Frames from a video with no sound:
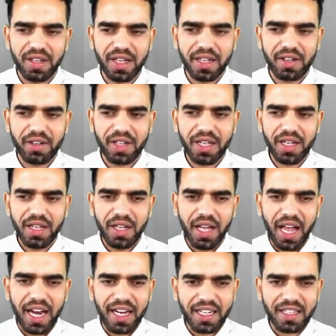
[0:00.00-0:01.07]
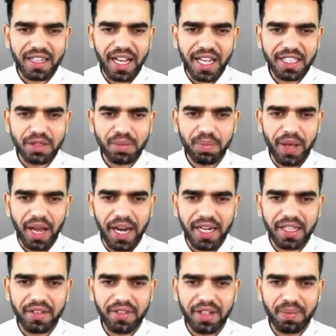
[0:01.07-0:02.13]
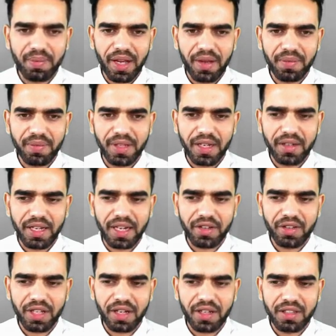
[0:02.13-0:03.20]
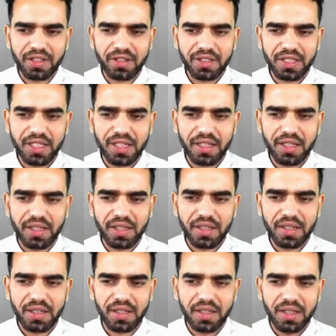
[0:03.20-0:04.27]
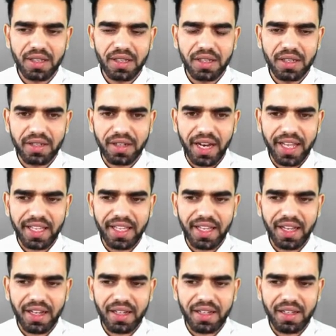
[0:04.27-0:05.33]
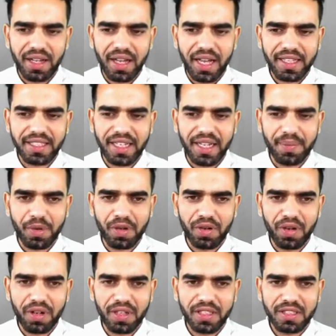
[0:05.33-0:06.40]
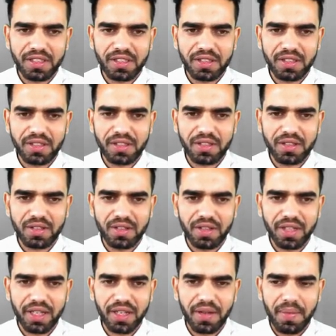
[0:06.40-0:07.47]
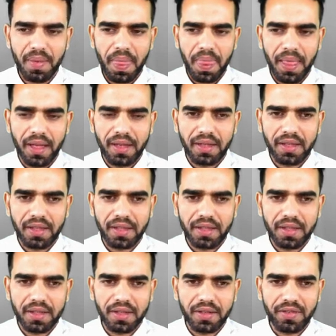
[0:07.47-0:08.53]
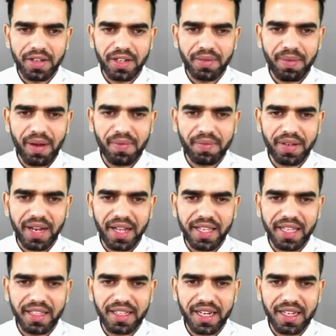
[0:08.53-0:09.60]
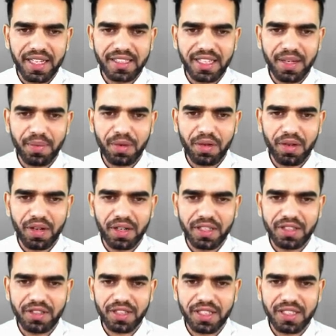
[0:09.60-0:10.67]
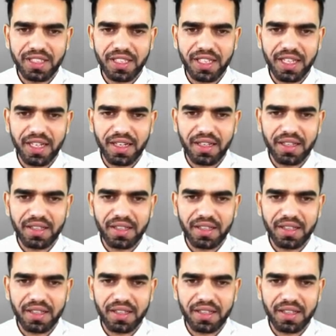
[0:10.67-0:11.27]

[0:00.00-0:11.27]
Okay, and it lies behind the windpipe that you can also see. Trachea has an epiglottis. Okay, windpipe trachea that has an epiglottis. You can see here.